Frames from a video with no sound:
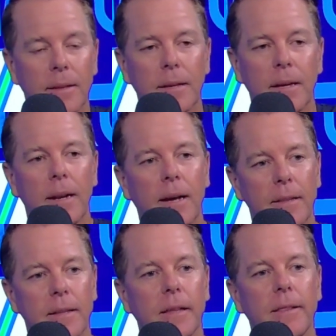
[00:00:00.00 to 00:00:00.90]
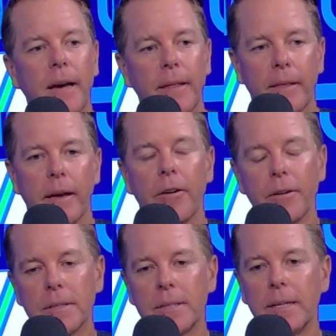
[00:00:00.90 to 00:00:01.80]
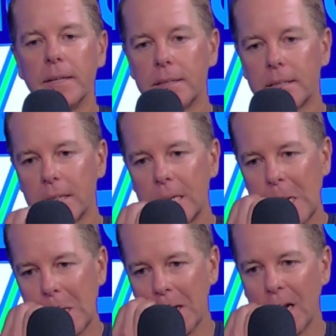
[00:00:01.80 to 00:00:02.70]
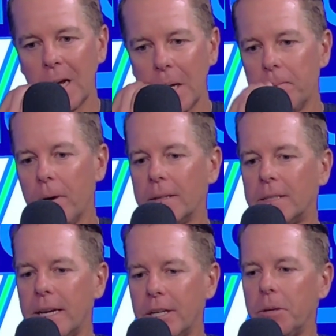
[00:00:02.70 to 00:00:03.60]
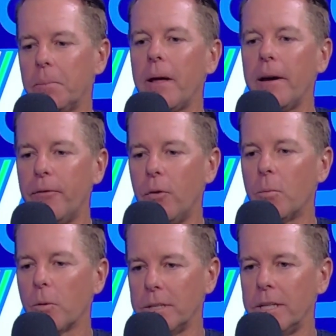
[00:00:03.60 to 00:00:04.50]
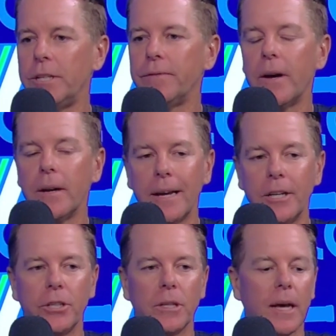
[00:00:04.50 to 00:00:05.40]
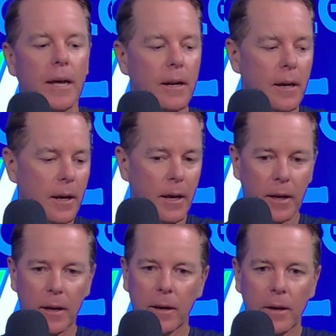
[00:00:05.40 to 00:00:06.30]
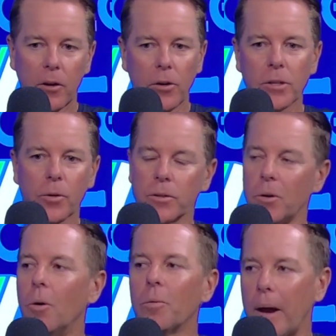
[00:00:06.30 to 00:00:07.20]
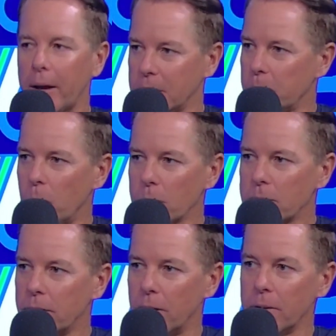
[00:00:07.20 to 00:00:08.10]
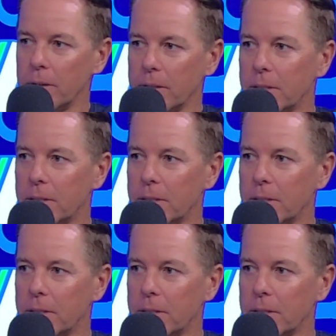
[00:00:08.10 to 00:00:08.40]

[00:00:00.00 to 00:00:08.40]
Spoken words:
I think that there is a teaching platform or a teaching foundation that goes across all racket sports, you know.